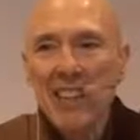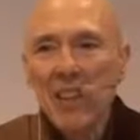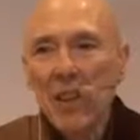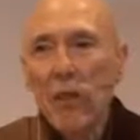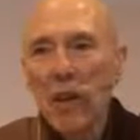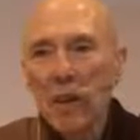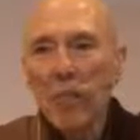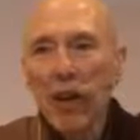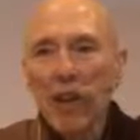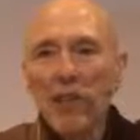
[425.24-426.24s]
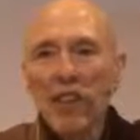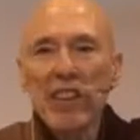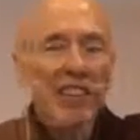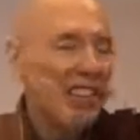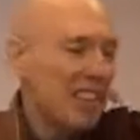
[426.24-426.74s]
or whether part of it
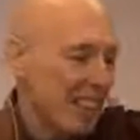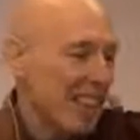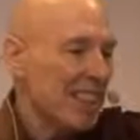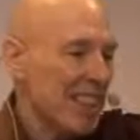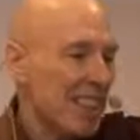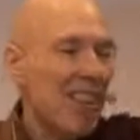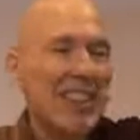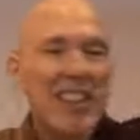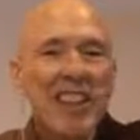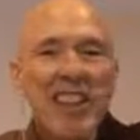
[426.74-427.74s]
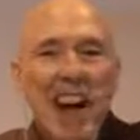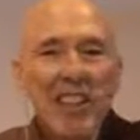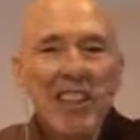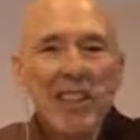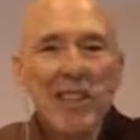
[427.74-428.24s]
is a constructed
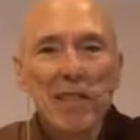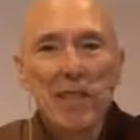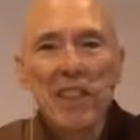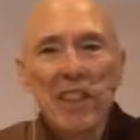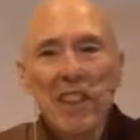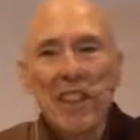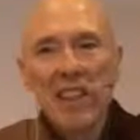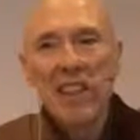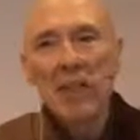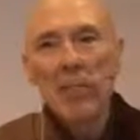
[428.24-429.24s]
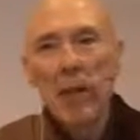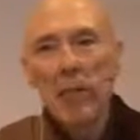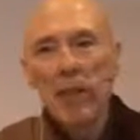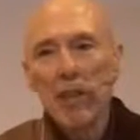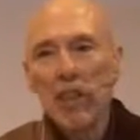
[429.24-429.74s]
narrative,
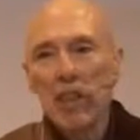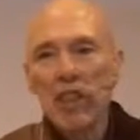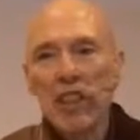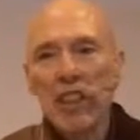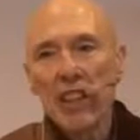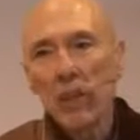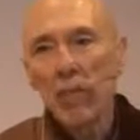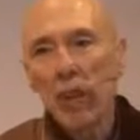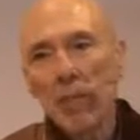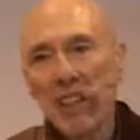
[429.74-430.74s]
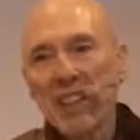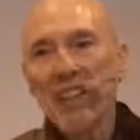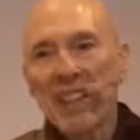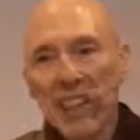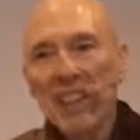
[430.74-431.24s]
maybe a fiction, or maybe
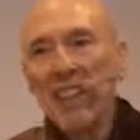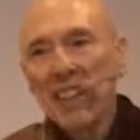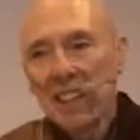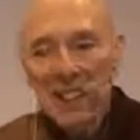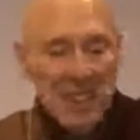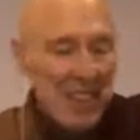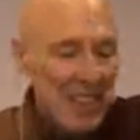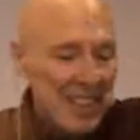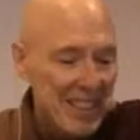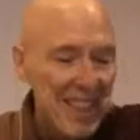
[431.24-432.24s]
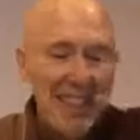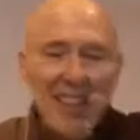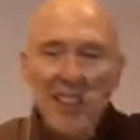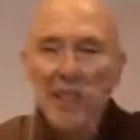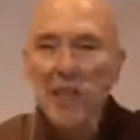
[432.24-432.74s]
it's at least
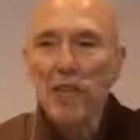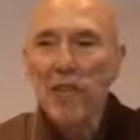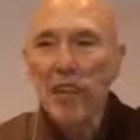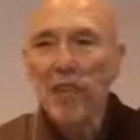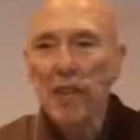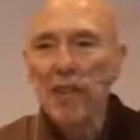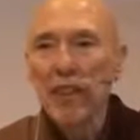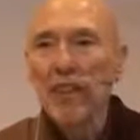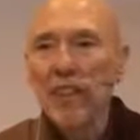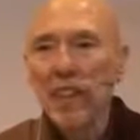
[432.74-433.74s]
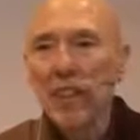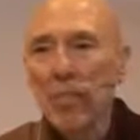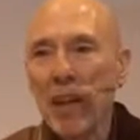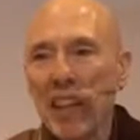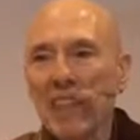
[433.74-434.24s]
details are filled in
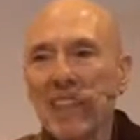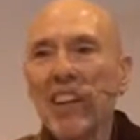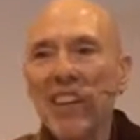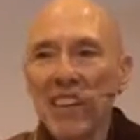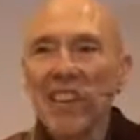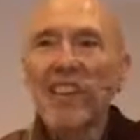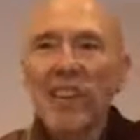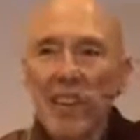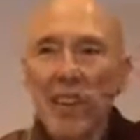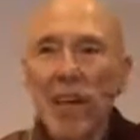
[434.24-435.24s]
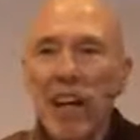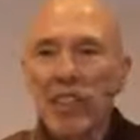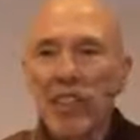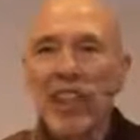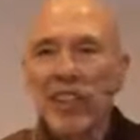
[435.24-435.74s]
based on the
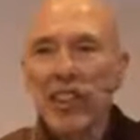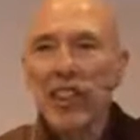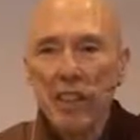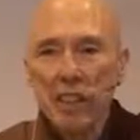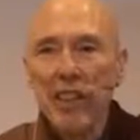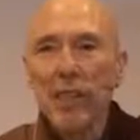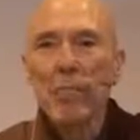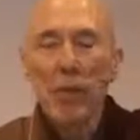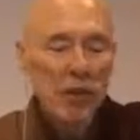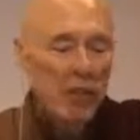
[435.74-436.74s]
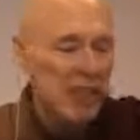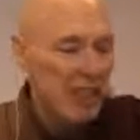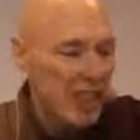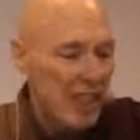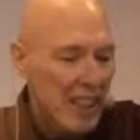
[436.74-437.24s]
imagination of the
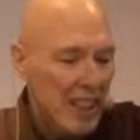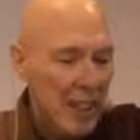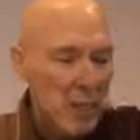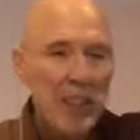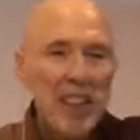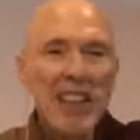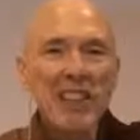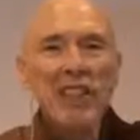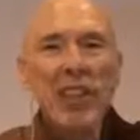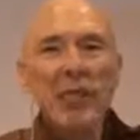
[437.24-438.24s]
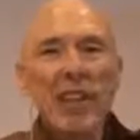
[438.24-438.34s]
composers. Then one thing that struck me